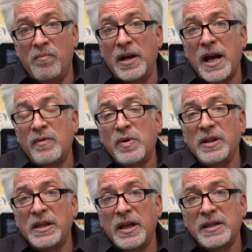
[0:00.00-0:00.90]
but I'd
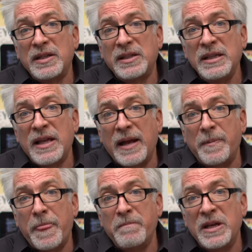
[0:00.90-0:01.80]
really like to see that,
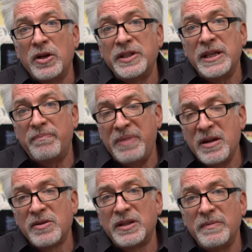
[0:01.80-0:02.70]
because it
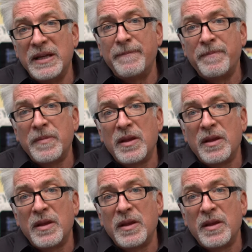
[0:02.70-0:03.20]
appears to me